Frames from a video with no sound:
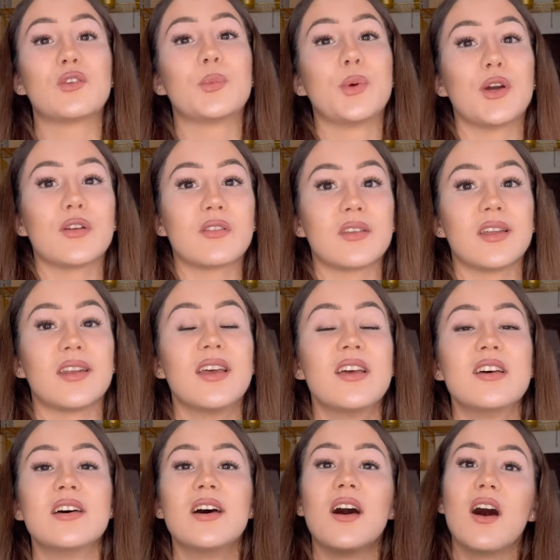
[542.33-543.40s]
to person,
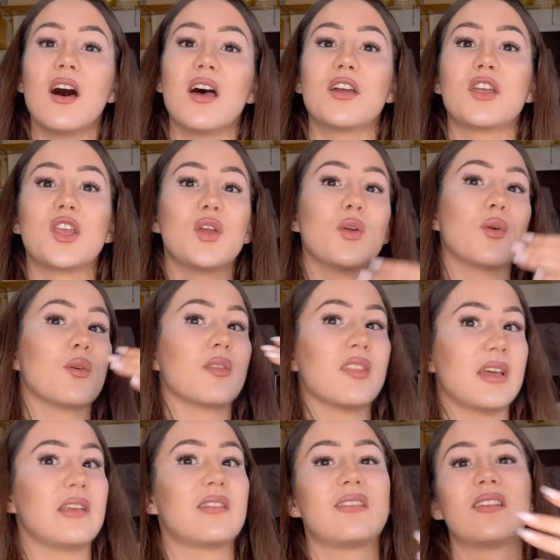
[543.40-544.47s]
are you
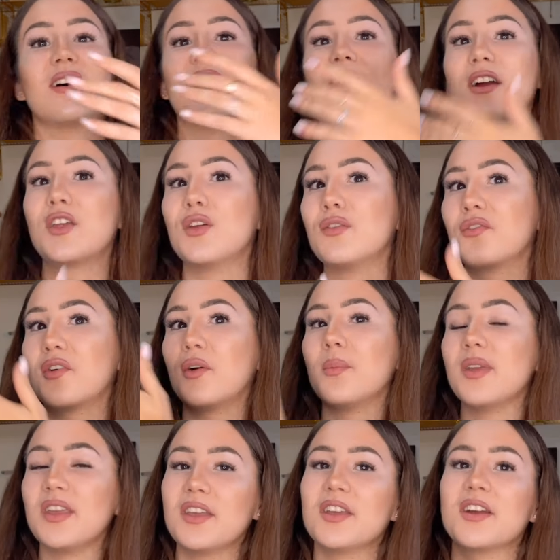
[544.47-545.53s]
this, are you from
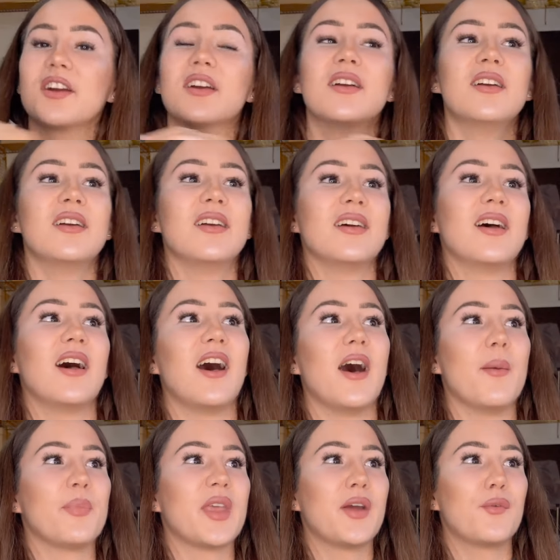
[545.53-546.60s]
here?
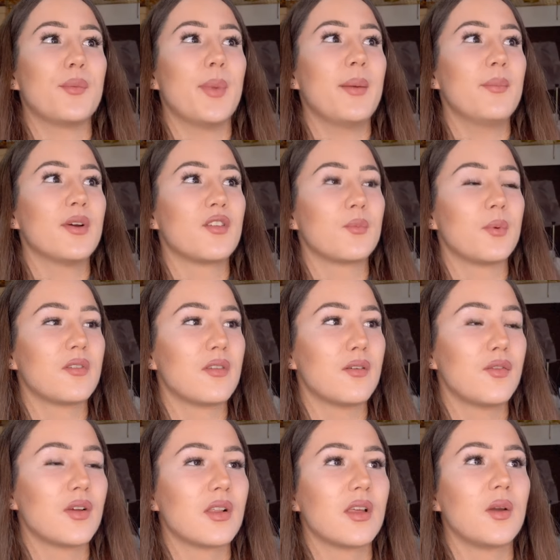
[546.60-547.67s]
I remember
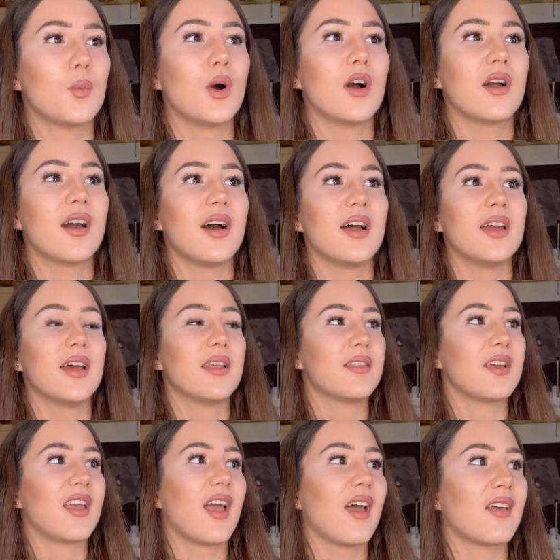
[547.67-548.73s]
specifically one guy at the
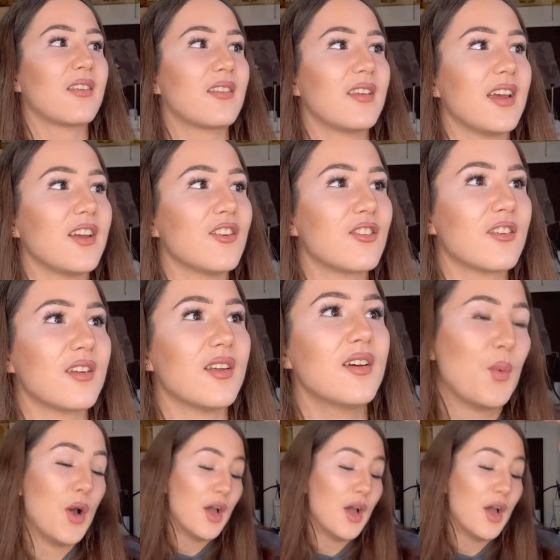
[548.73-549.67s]
gas station.